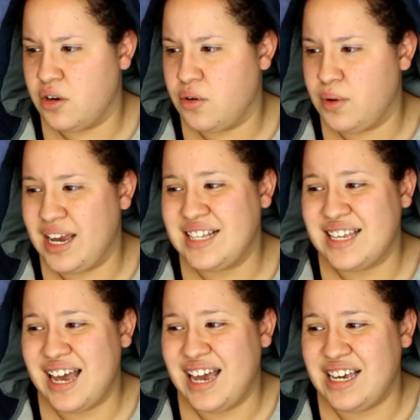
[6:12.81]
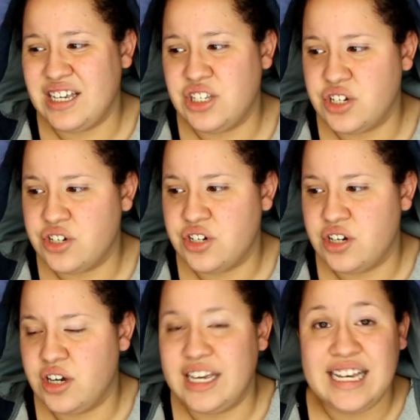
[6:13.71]
creates an easier
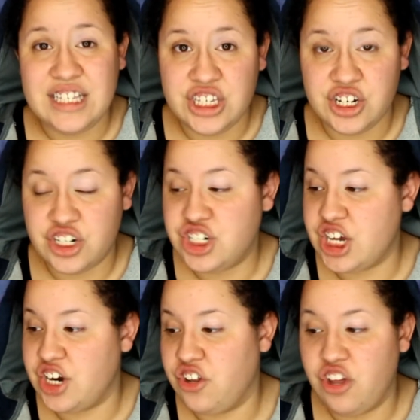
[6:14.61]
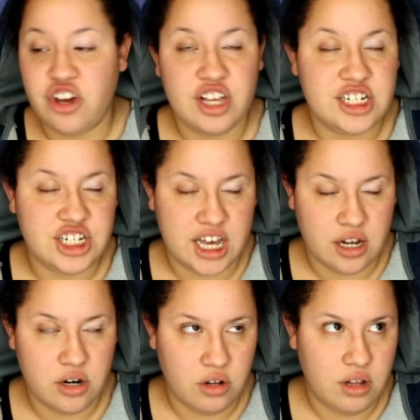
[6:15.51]

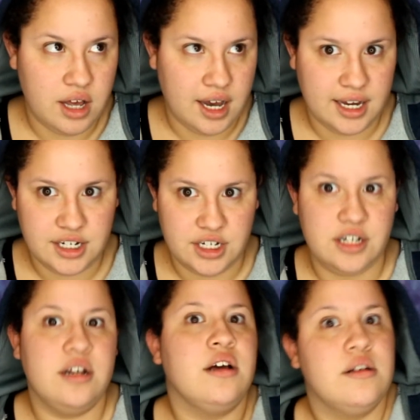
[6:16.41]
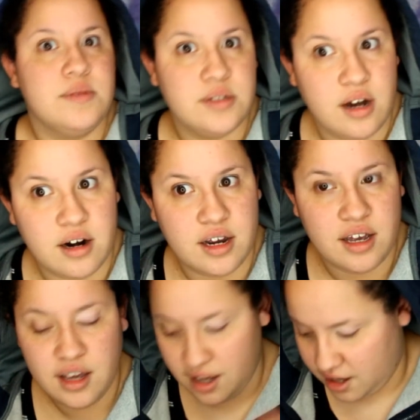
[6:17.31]
genital hygiene. Sorry,
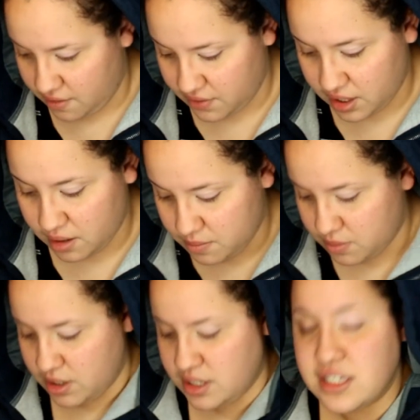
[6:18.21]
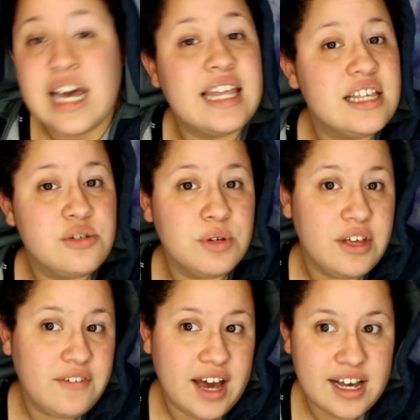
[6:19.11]
I feel like I'm saying this really
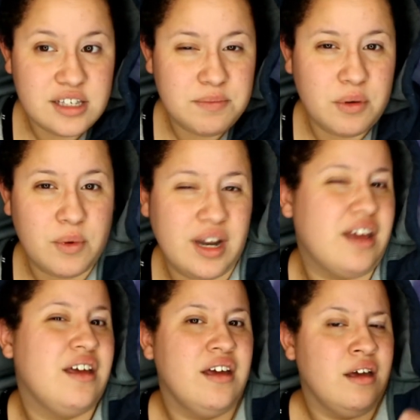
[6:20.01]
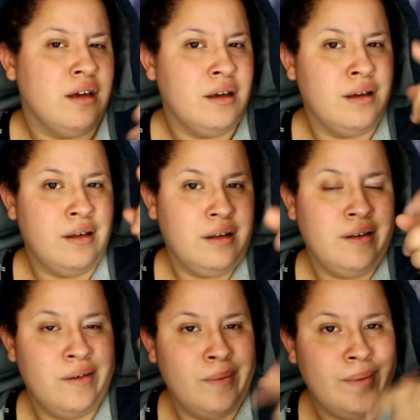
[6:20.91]
fast, but when I
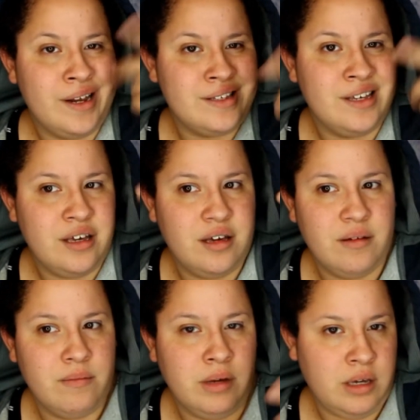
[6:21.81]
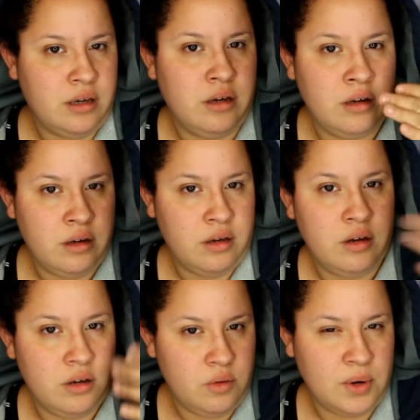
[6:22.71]
see me
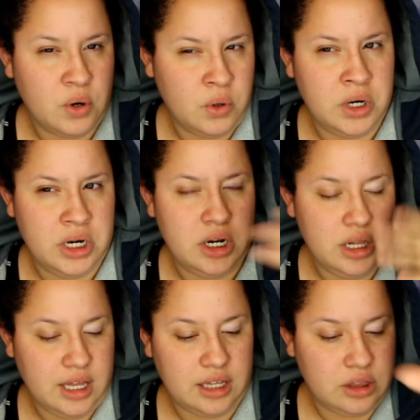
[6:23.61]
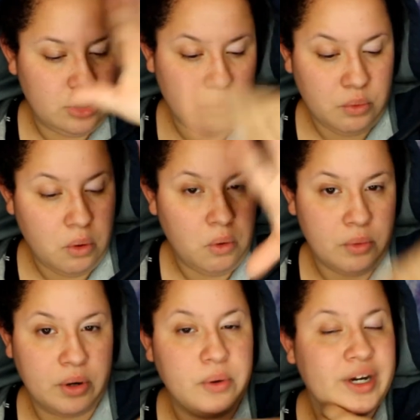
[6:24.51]
record like the whole
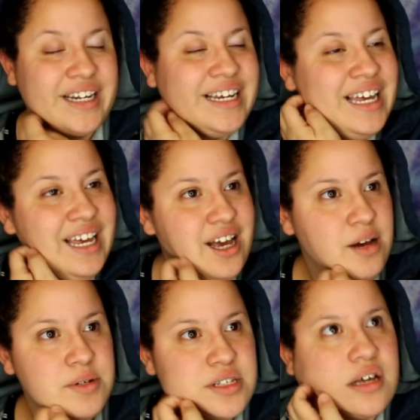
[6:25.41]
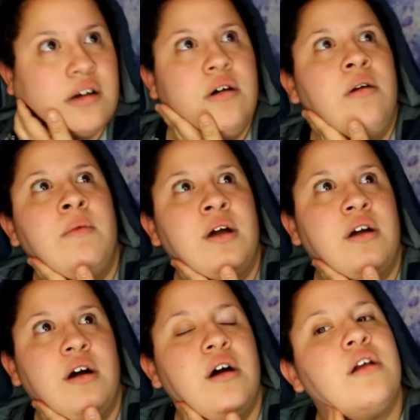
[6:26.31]
recording, I'm just like, oh my
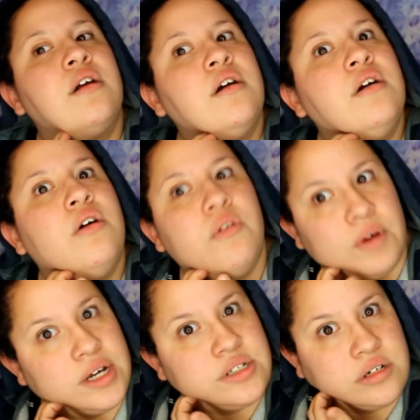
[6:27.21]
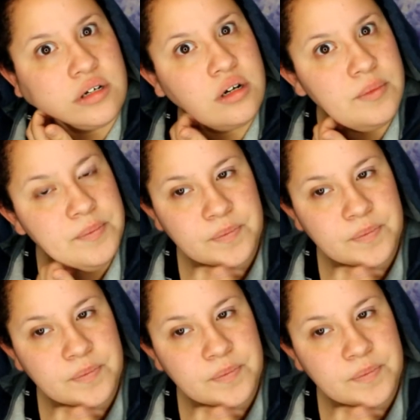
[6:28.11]
god, go faster, you know?